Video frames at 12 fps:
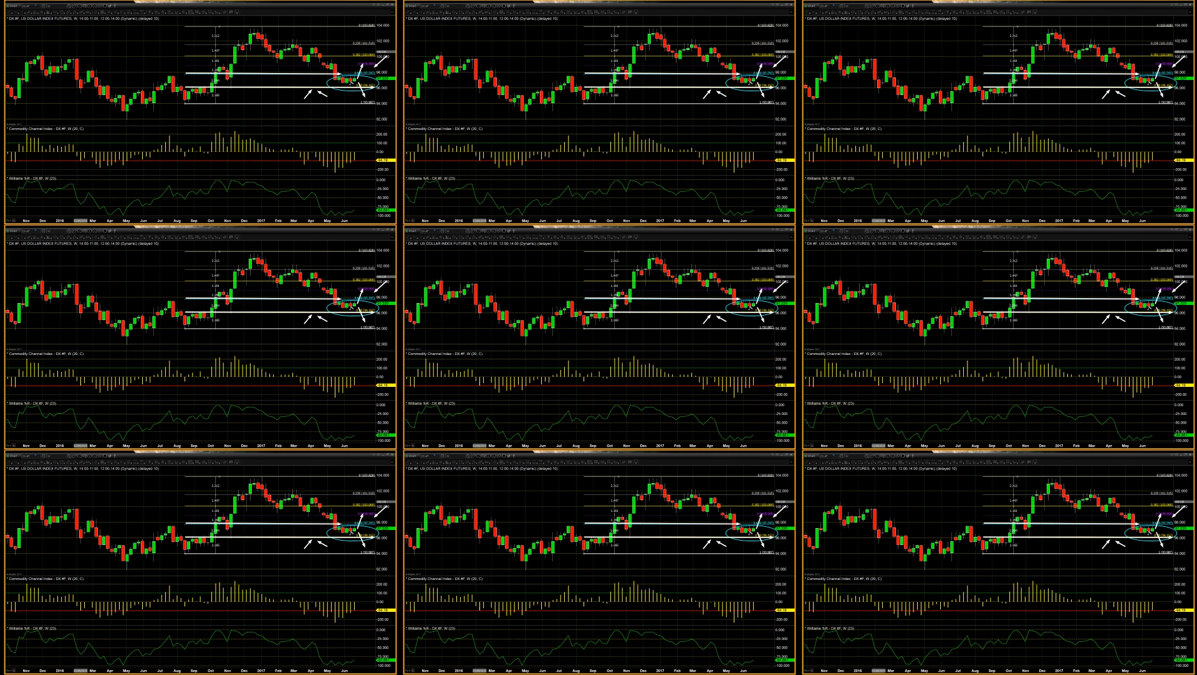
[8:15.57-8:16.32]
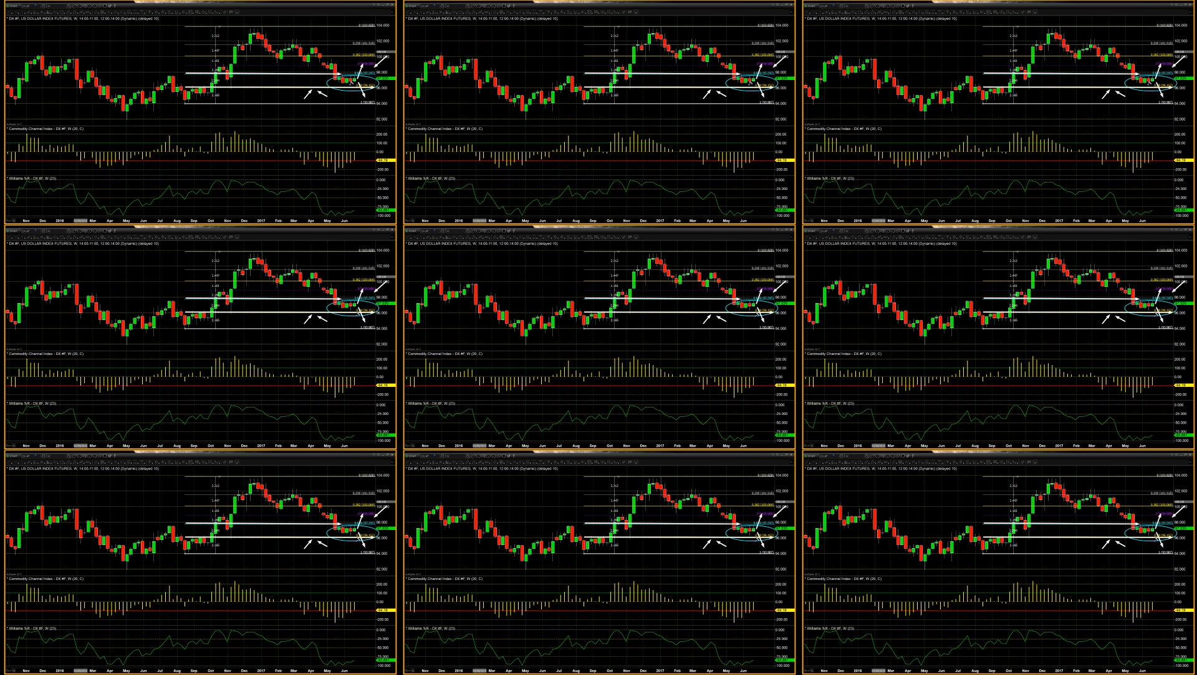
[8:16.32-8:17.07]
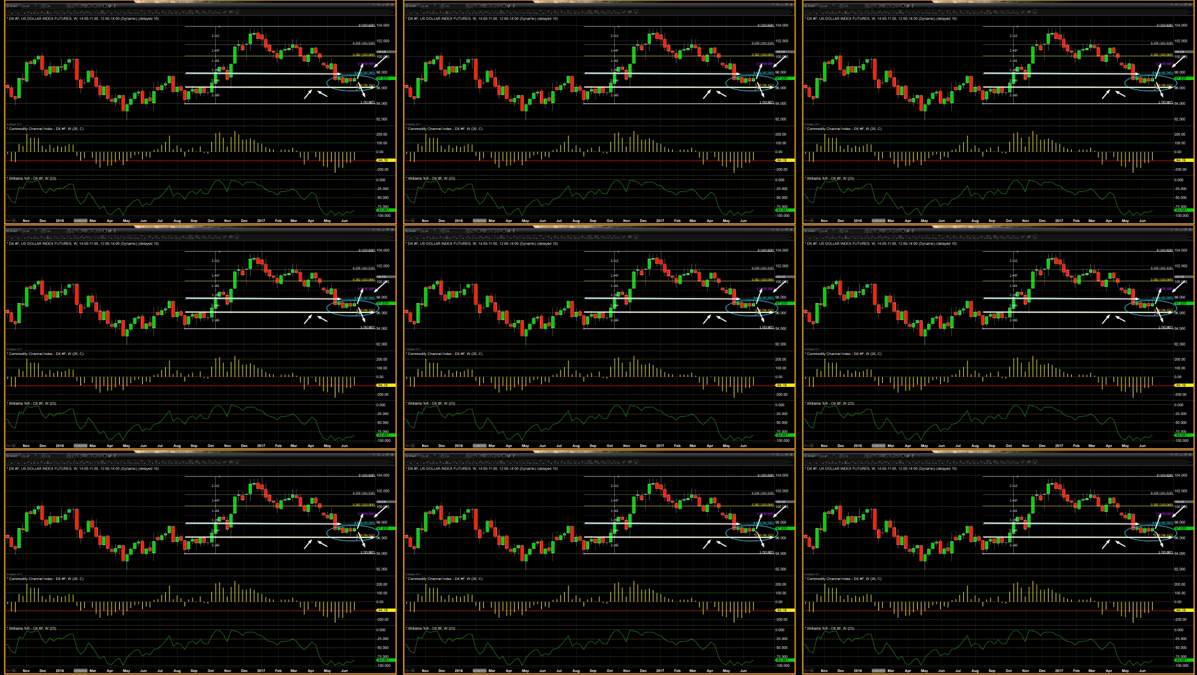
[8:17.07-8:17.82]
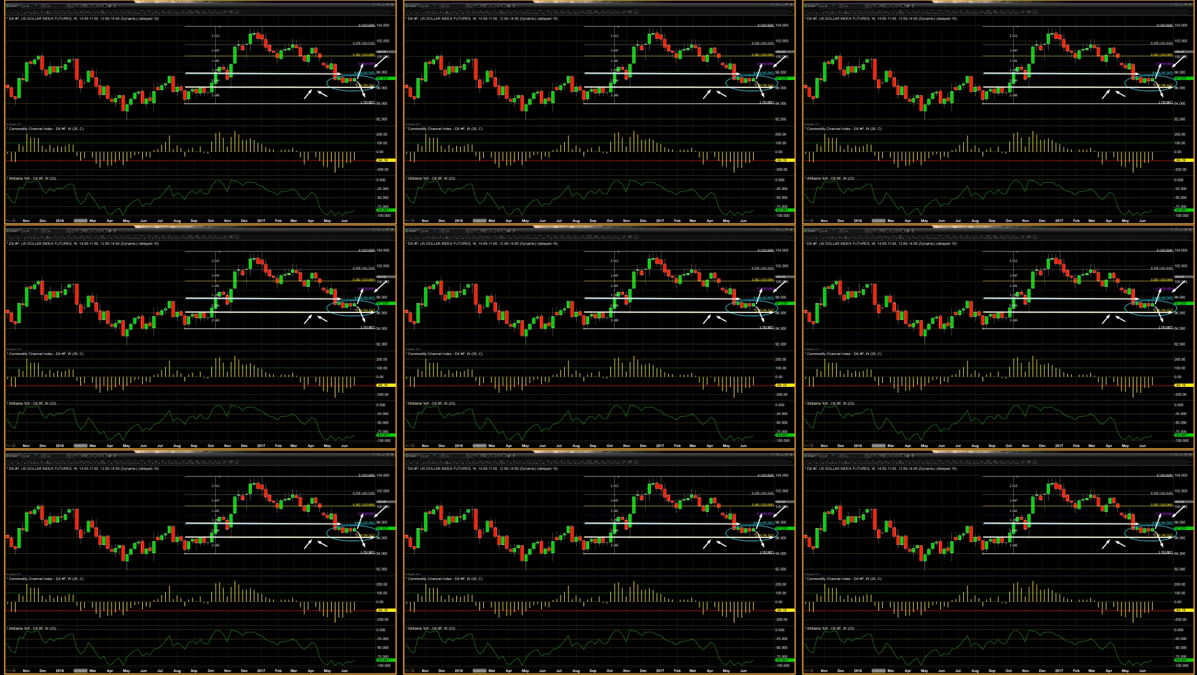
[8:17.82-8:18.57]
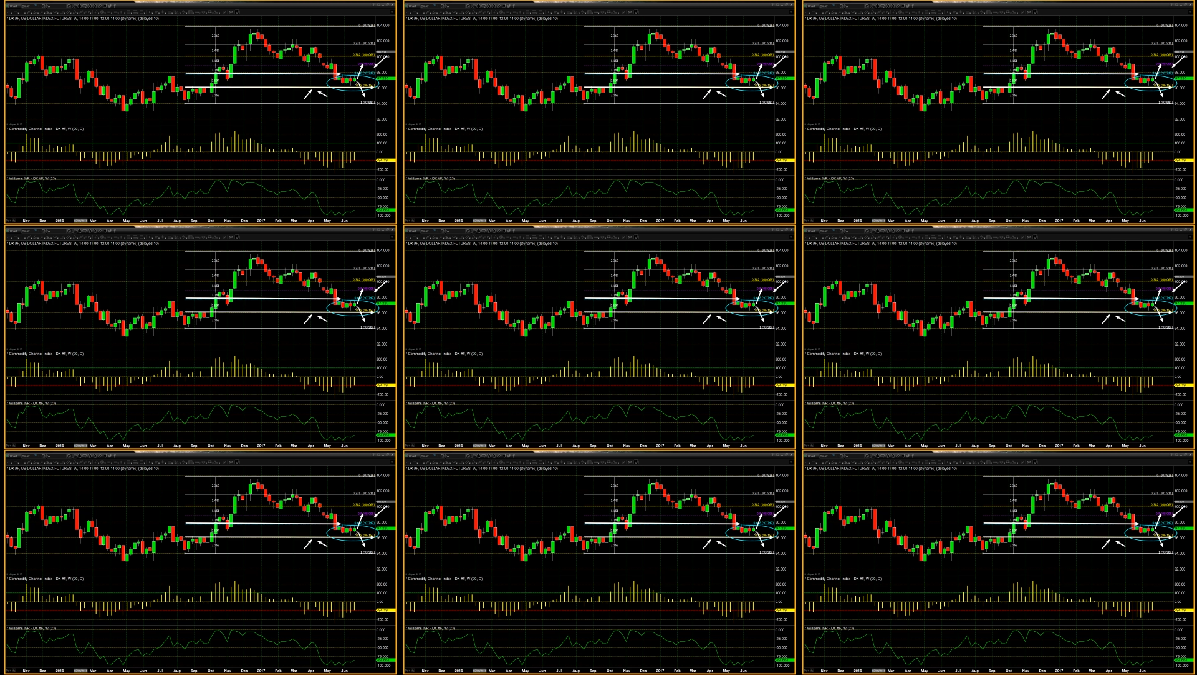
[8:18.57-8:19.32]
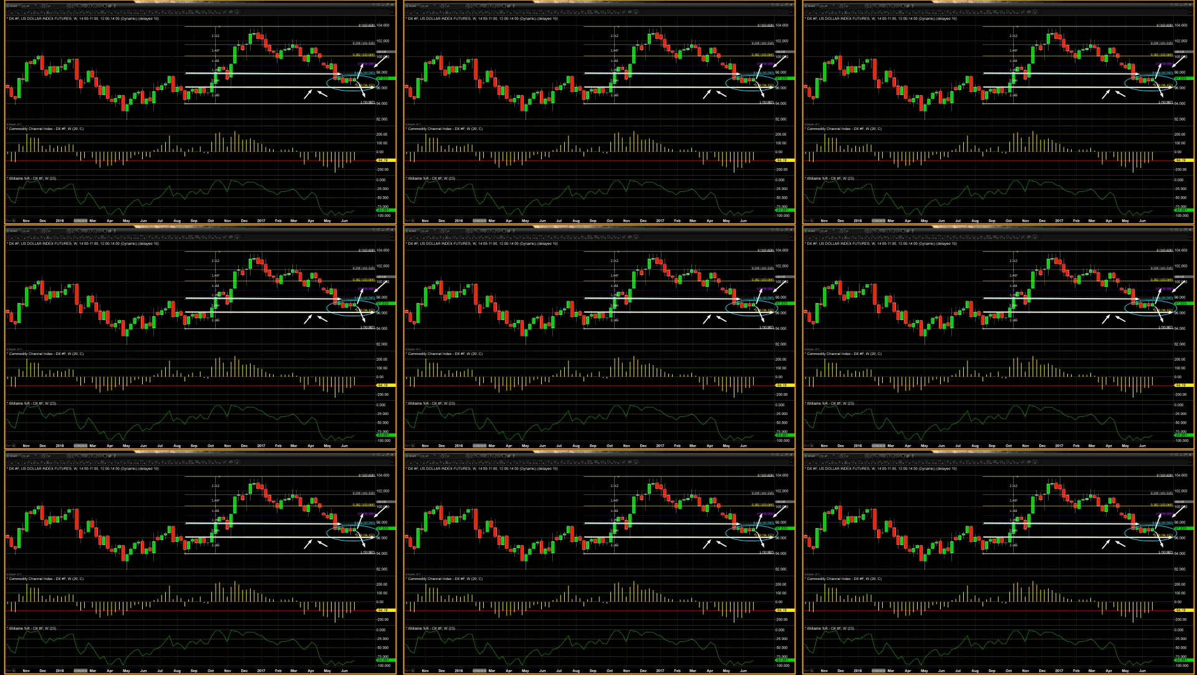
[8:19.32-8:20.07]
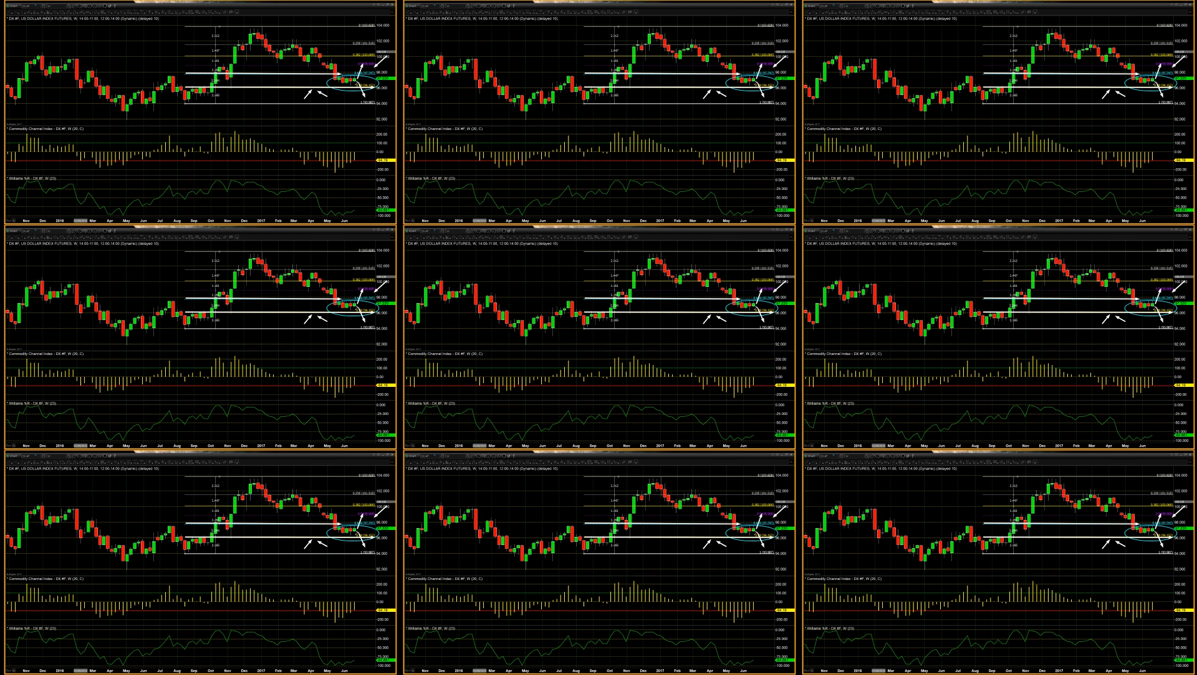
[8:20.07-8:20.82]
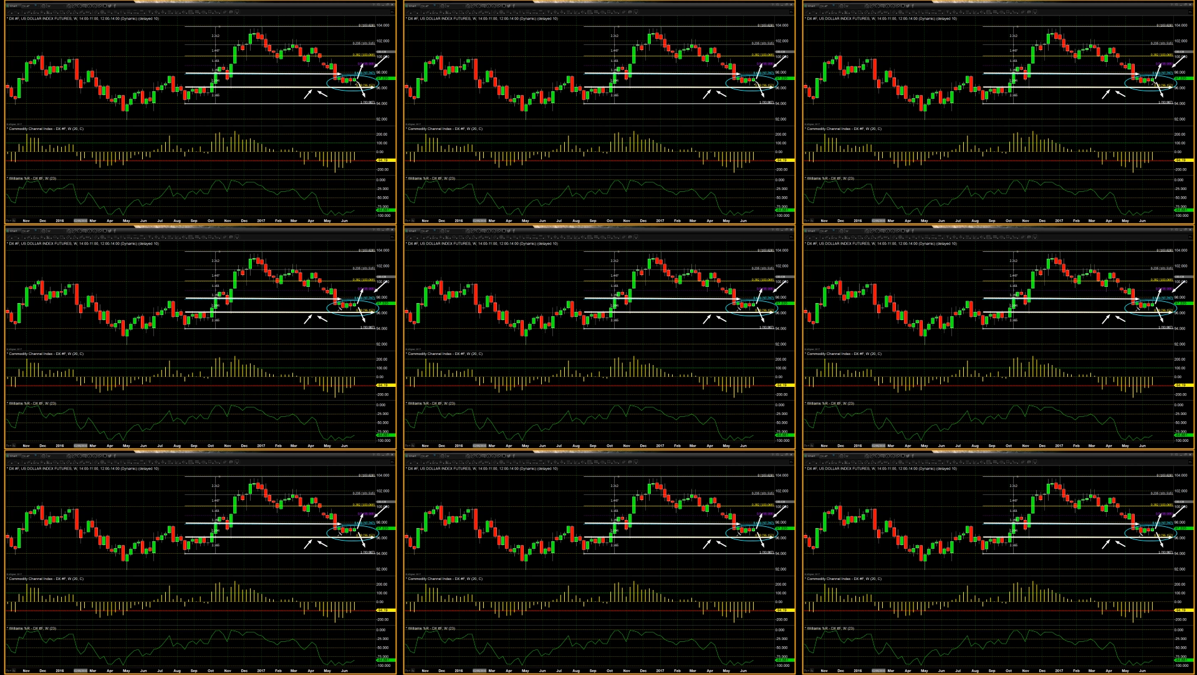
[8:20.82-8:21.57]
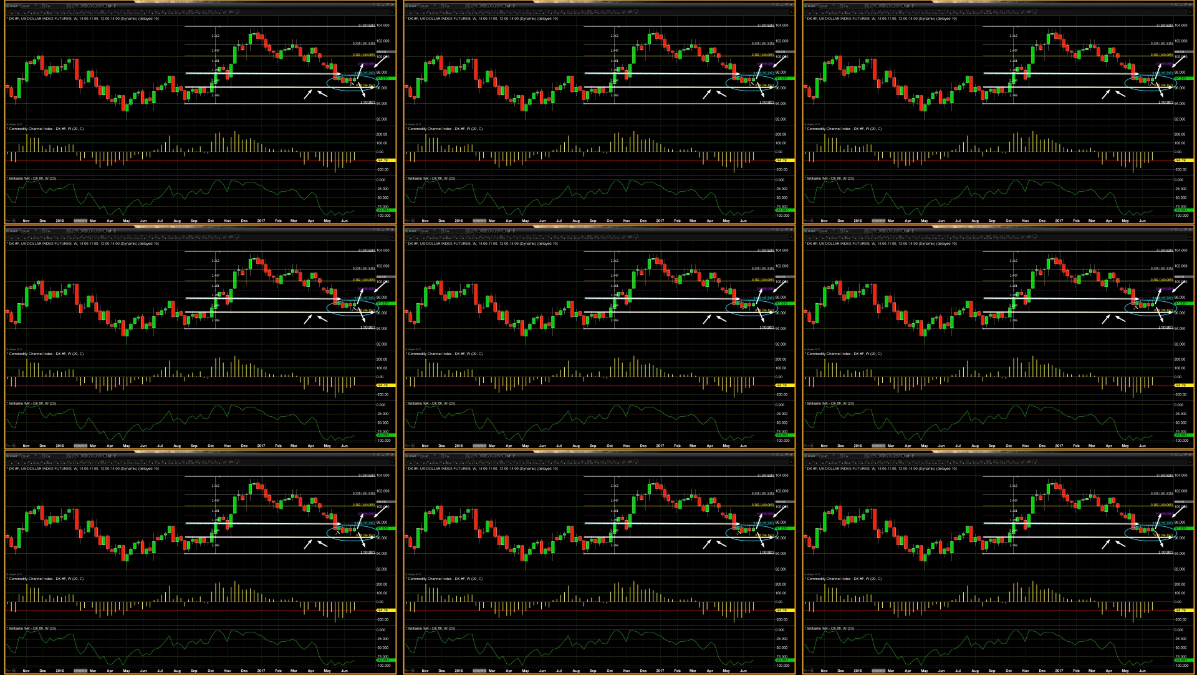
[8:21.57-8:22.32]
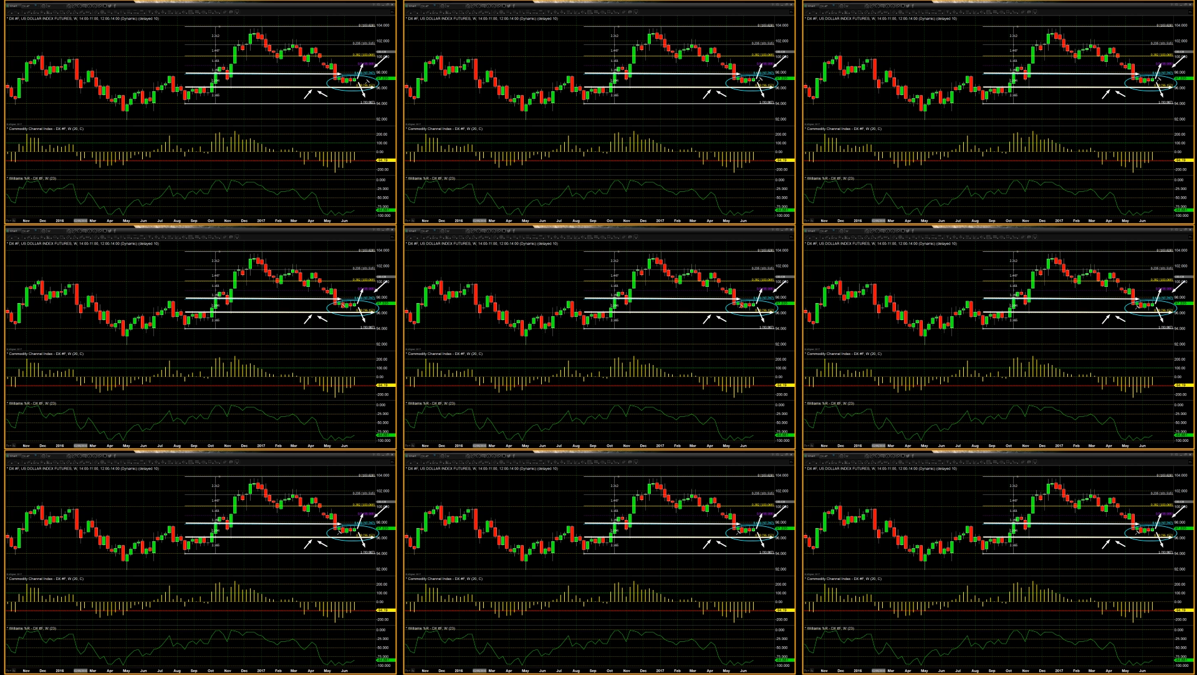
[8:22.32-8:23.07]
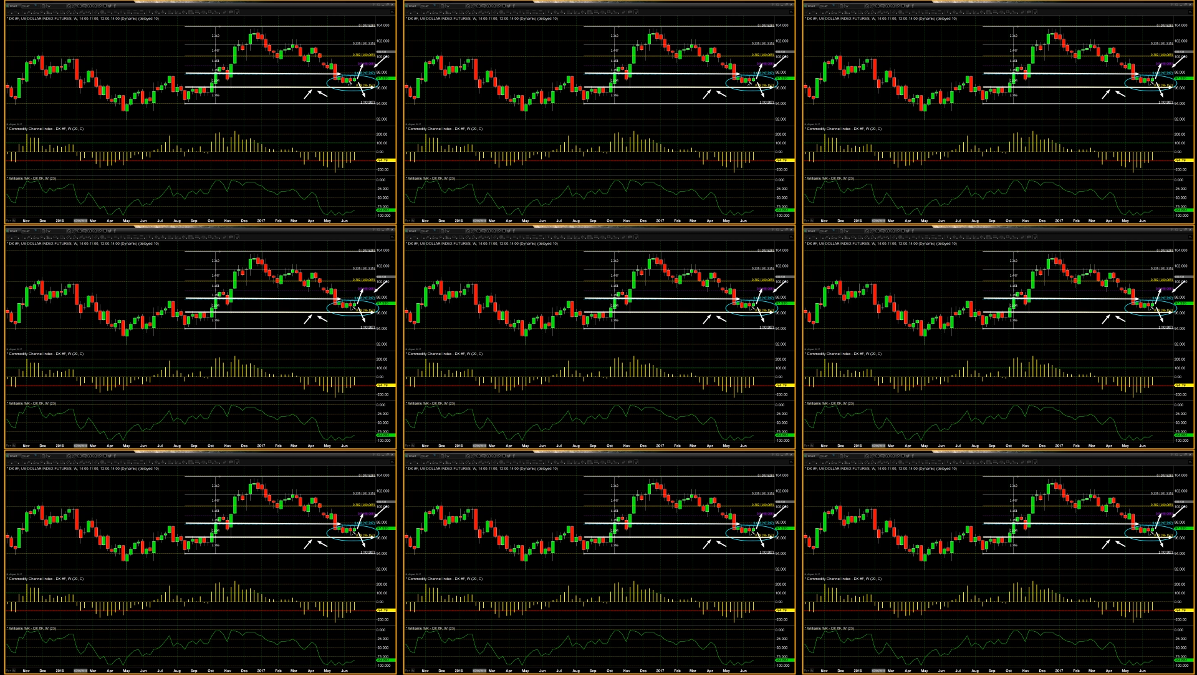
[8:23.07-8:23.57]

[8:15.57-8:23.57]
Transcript: (no speaker visible)